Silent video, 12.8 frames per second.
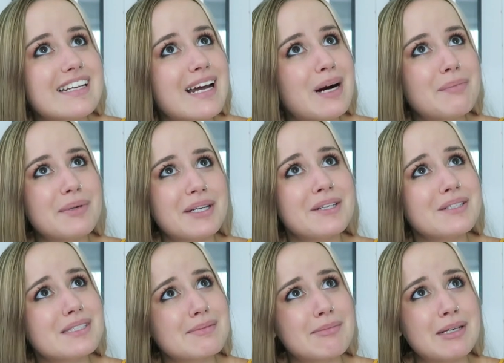and helping
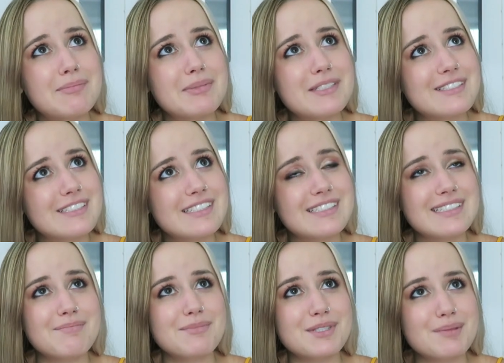her small business.
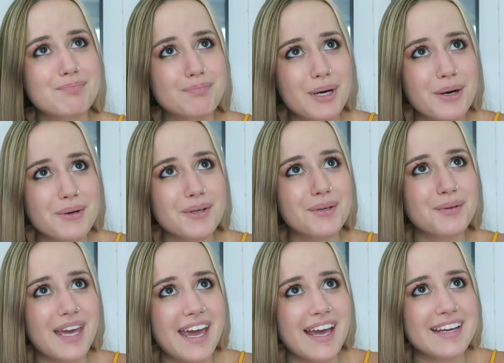I'm just broke,
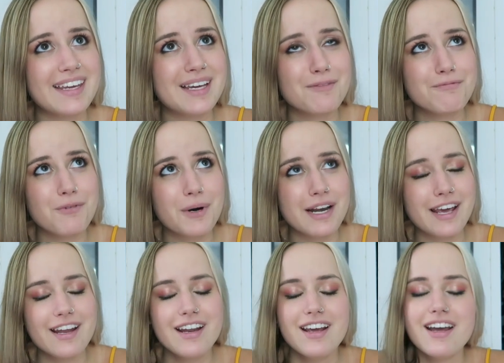okay, I can't afford
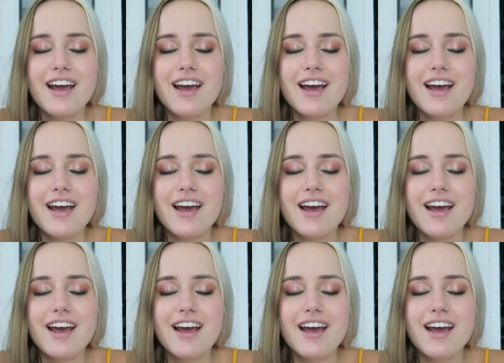it.